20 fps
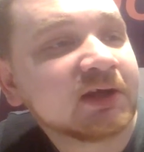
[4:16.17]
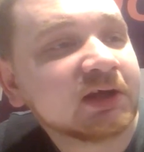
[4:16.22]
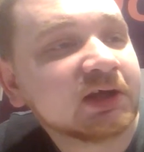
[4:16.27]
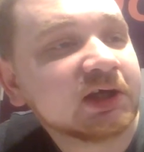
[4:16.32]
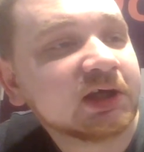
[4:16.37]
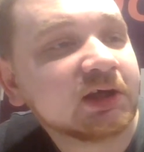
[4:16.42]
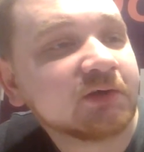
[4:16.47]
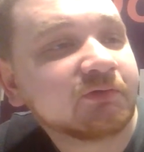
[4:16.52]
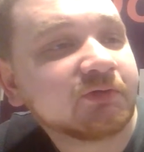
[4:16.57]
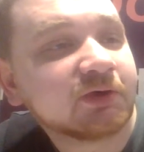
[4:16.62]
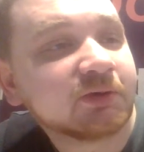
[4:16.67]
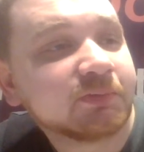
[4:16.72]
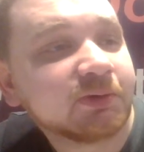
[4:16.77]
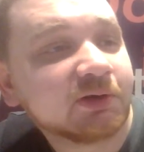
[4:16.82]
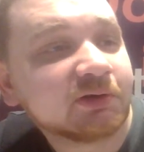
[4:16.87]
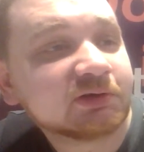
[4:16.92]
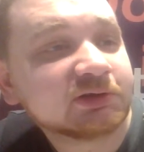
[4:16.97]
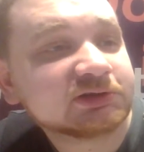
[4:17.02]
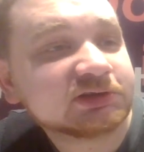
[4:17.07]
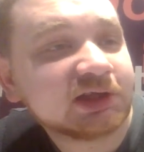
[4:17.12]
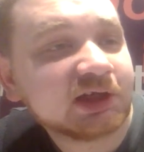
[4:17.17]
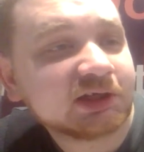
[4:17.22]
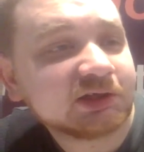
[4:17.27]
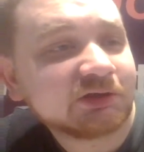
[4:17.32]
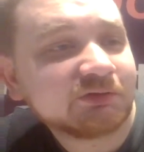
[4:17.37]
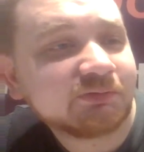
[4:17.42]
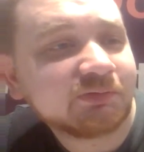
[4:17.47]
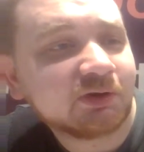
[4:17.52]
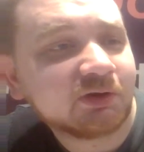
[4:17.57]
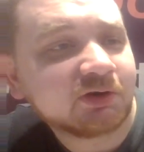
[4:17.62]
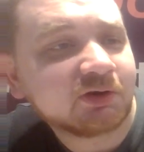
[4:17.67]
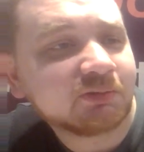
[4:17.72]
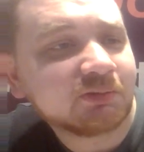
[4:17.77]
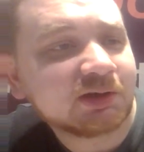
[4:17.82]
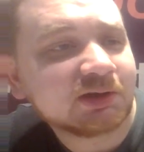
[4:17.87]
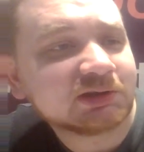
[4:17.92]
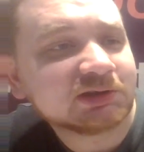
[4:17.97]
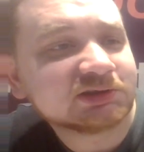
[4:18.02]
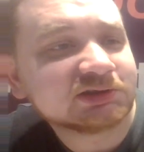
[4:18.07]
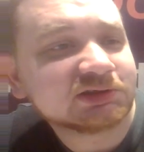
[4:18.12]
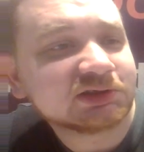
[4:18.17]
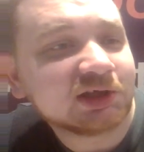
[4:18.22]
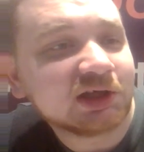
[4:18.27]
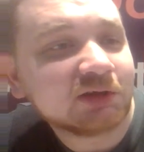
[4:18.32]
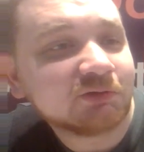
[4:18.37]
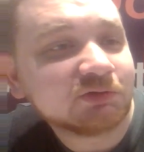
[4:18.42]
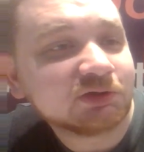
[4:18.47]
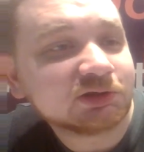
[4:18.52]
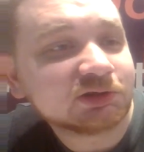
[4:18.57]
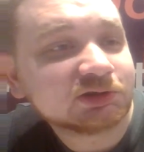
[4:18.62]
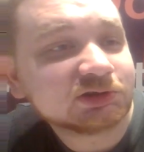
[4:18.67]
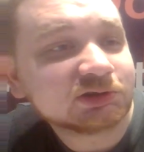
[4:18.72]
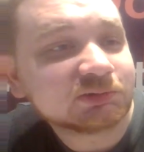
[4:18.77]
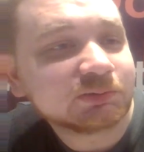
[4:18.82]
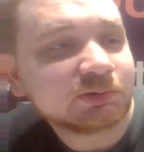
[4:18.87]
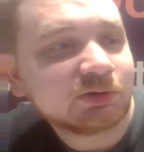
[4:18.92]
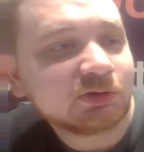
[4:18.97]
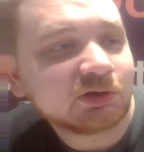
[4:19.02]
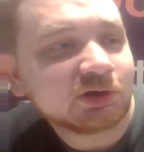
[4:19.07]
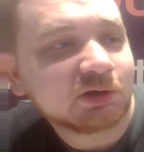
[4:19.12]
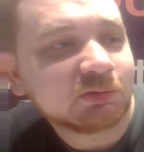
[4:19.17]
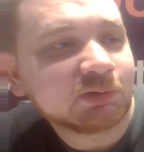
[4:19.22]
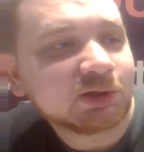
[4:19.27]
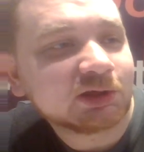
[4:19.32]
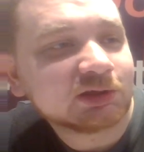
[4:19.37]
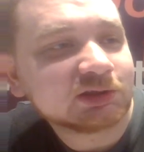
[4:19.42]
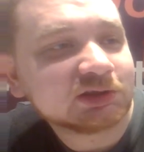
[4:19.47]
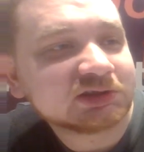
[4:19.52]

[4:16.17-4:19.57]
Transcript: If your opponent's active Pokemon is an evolution Pokemon,